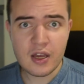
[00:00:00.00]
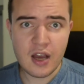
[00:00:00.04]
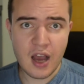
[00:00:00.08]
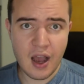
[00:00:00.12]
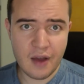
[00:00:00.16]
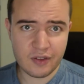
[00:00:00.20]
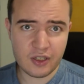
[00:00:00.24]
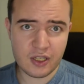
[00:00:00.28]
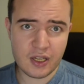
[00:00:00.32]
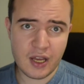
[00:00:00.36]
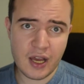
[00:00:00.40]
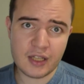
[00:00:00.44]

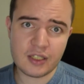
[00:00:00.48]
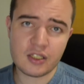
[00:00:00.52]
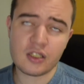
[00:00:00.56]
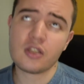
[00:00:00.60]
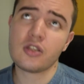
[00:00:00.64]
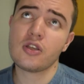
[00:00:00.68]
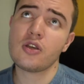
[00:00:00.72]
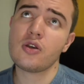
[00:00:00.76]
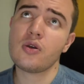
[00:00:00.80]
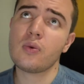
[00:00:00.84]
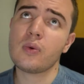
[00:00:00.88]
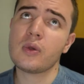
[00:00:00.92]
After that,
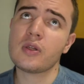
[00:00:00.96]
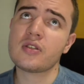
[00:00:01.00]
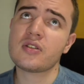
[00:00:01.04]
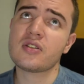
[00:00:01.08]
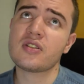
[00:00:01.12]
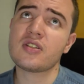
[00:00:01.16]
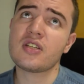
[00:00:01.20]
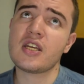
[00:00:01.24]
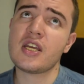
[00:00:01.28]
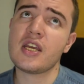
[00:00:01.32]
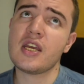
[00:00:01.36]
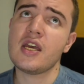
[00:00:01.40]
you will
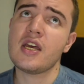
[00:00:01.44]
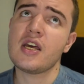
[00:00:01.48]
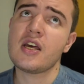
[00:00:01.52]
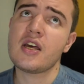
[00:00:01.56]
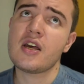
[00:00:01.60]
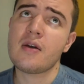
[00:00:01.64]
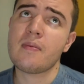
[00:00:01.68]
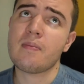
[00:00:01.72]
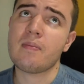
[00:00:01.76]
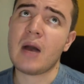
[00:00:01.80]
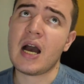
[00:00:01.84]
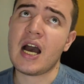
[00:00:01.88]
see
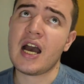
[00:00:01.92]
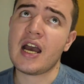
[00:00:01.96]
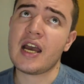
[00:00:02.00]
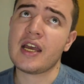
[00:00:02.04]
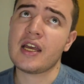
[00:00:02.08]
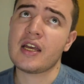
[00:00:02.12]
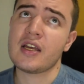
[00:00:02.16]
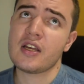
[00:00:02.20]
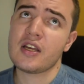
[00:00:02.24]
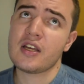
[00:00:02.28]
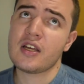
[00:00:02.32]
my...